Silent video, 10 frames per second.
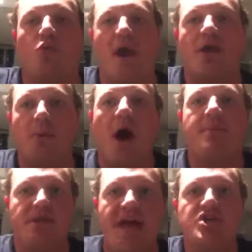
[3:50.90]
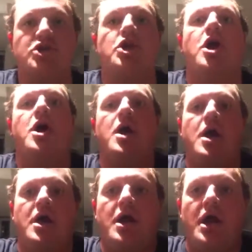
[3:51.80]
the regular population.
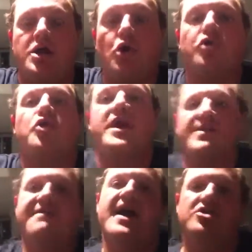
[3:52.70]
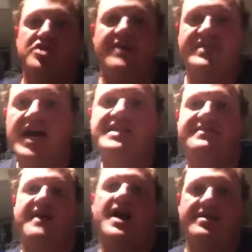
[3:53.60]
North Korean defectors have
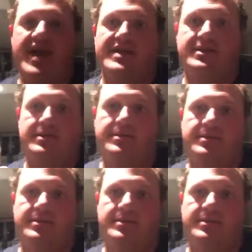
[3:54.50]
testified to that.